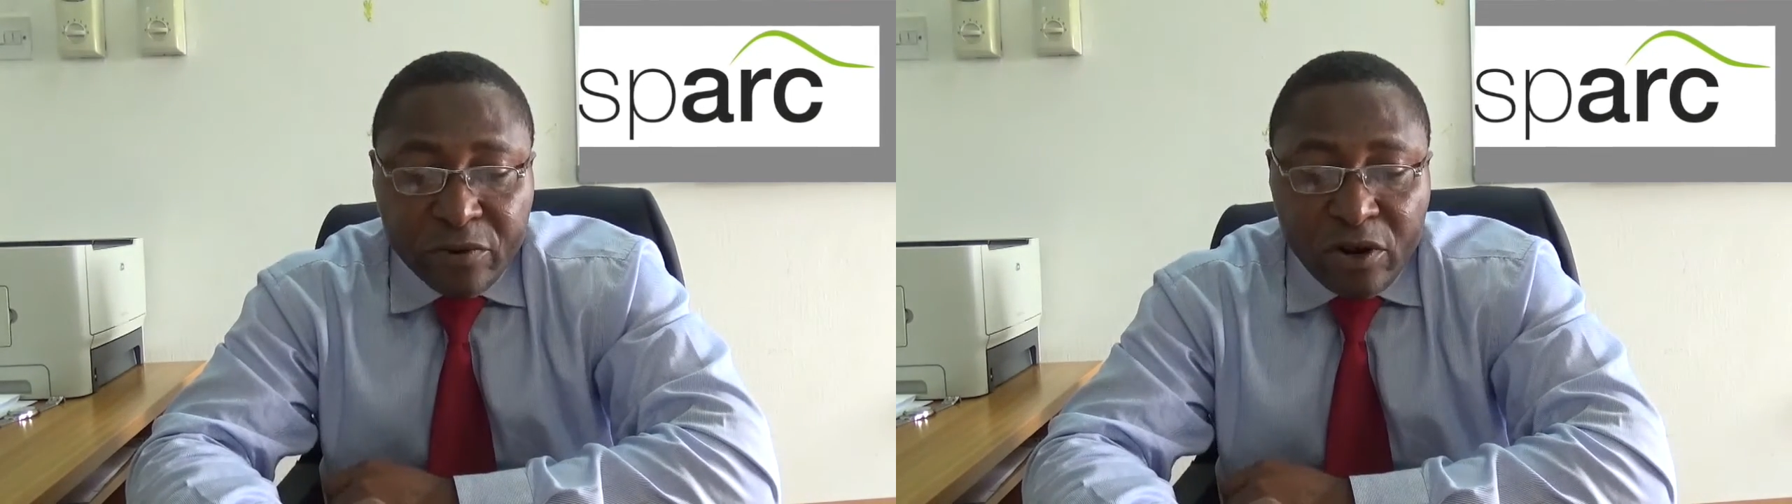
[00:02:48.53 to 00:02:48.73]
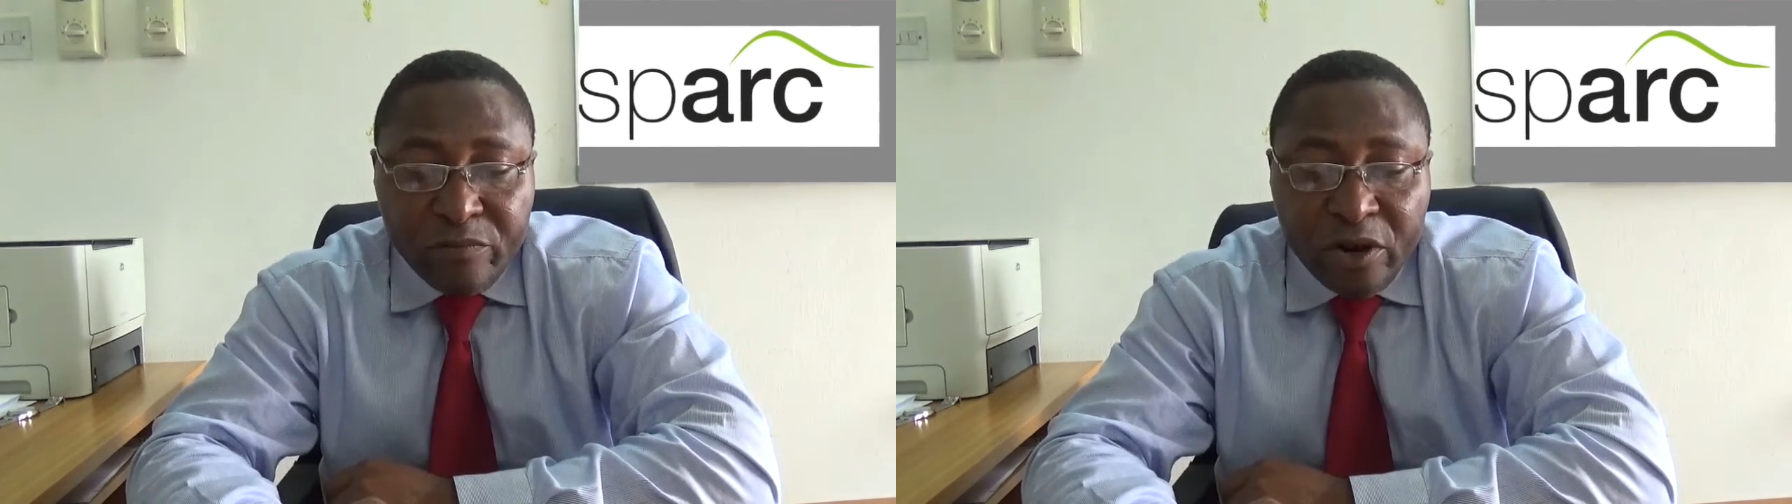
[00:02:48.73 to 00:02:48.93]

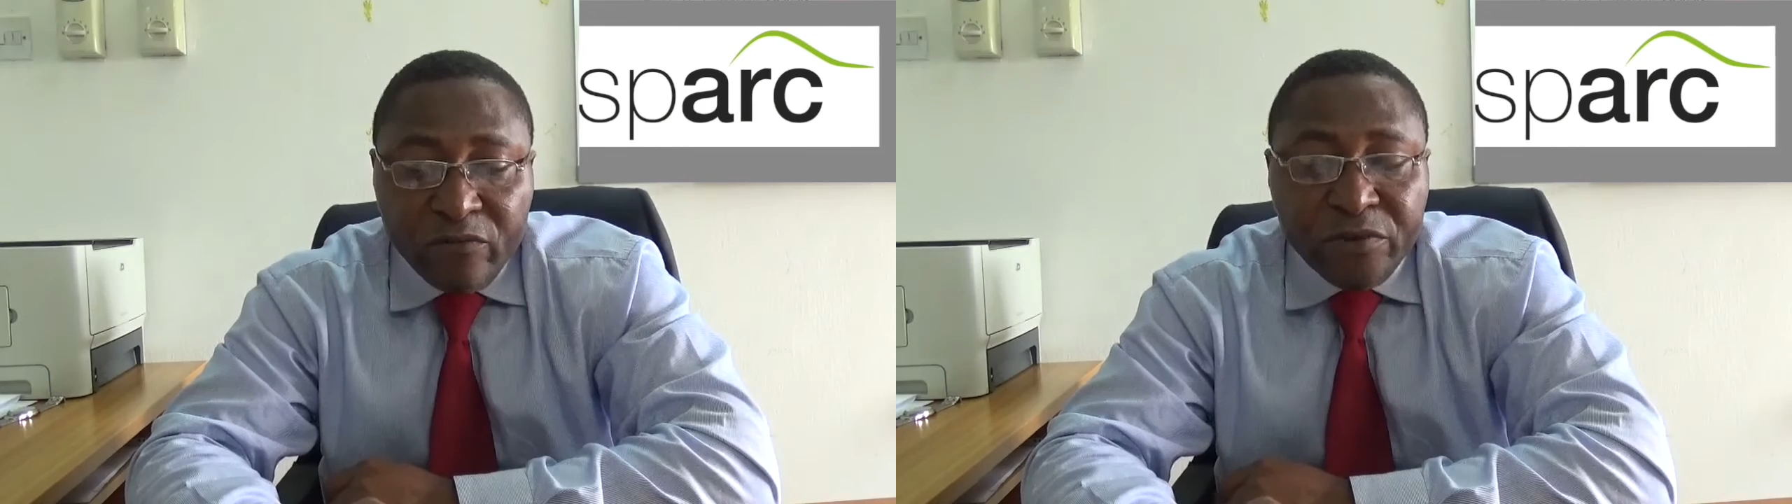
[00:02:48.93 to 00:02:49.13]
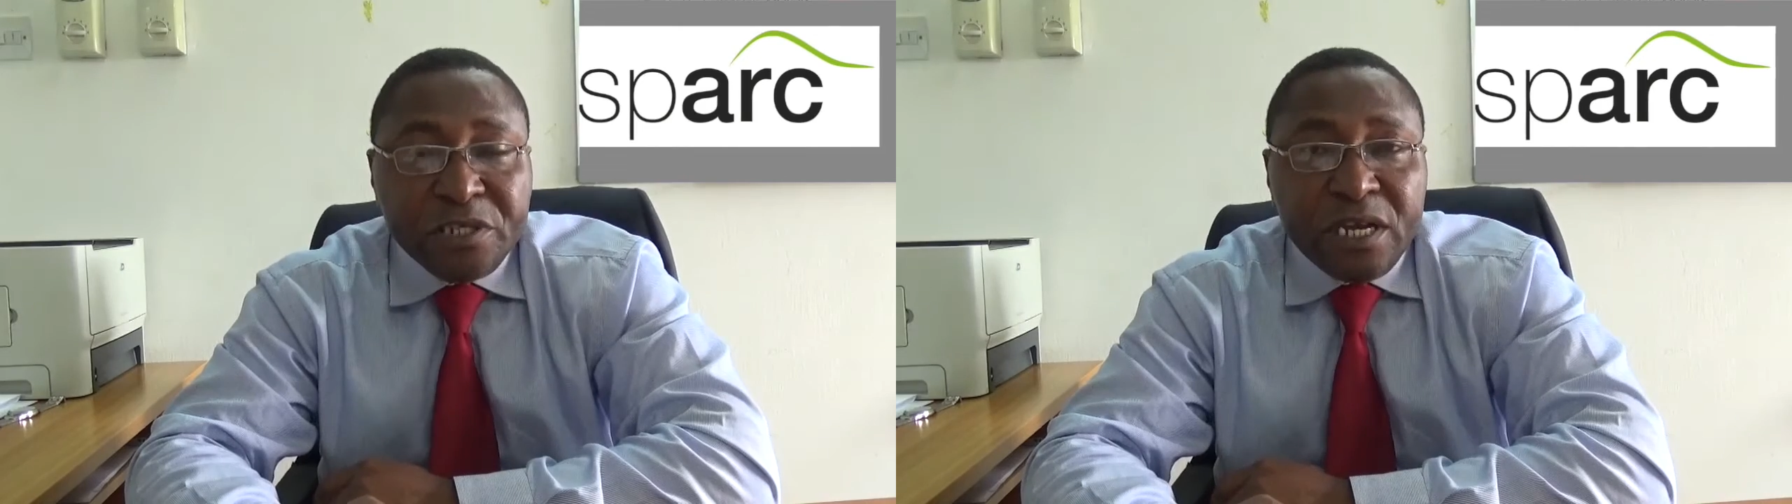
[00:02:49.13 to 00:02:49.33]
government
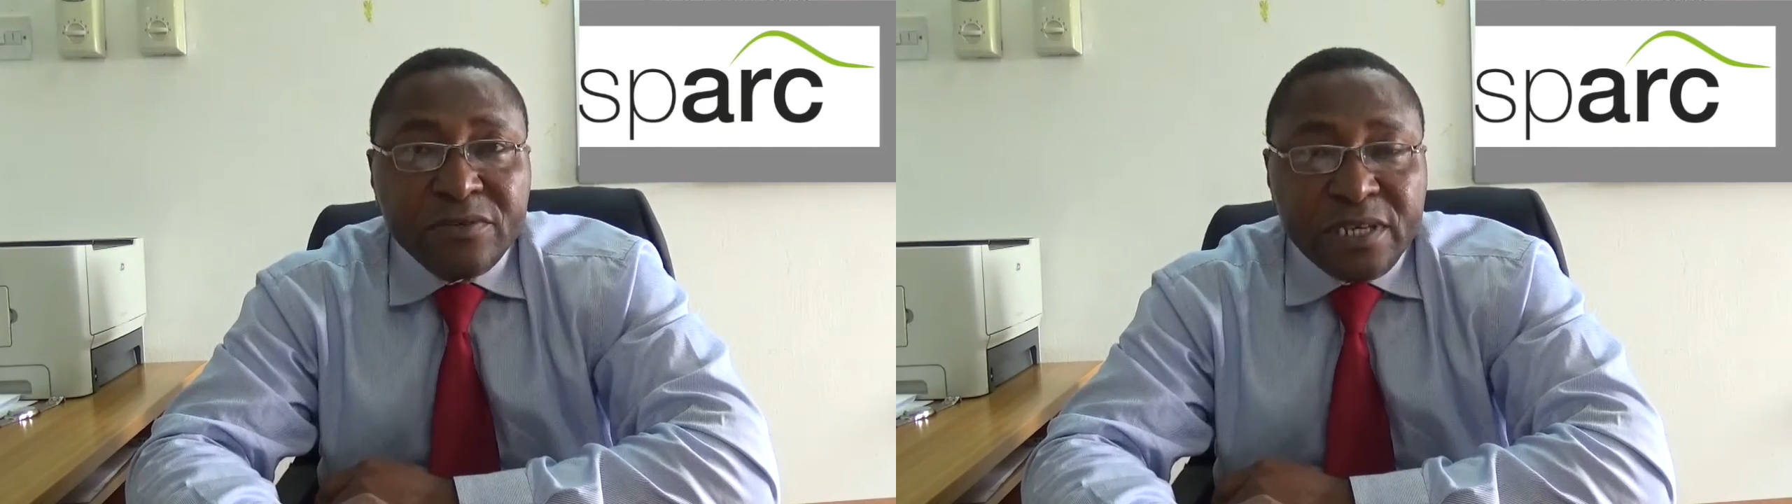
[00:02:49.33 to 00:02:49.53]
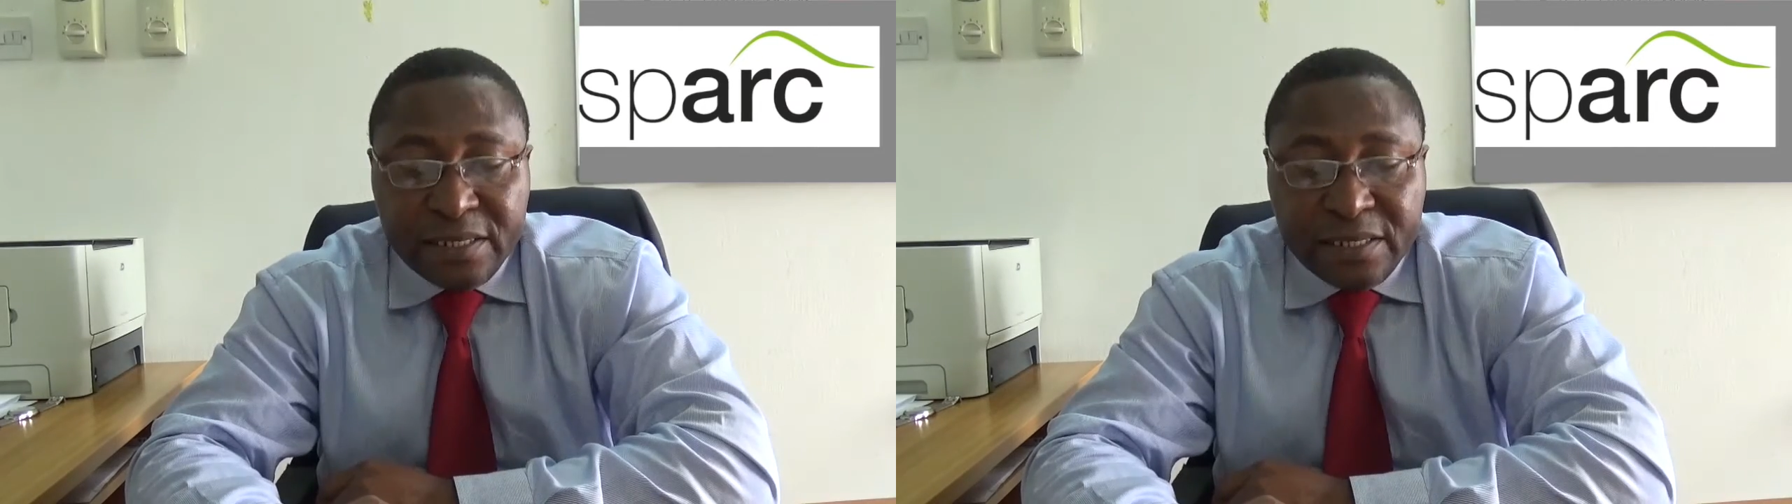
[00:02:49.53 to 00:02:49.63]
officials